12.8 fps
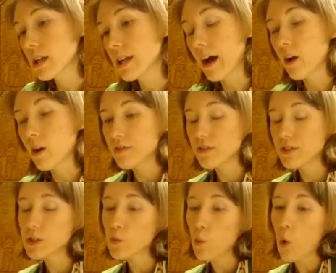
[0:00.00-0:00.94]
Now if you
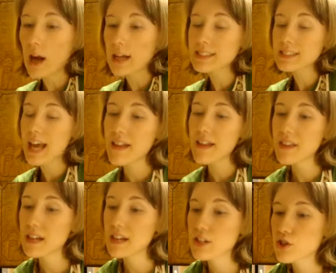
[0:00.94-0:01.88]
didn't want to add
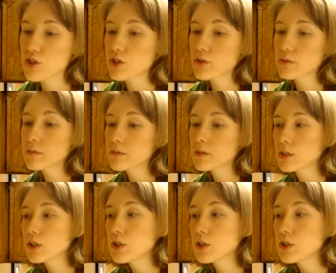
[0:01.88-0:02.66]
that extra gluten,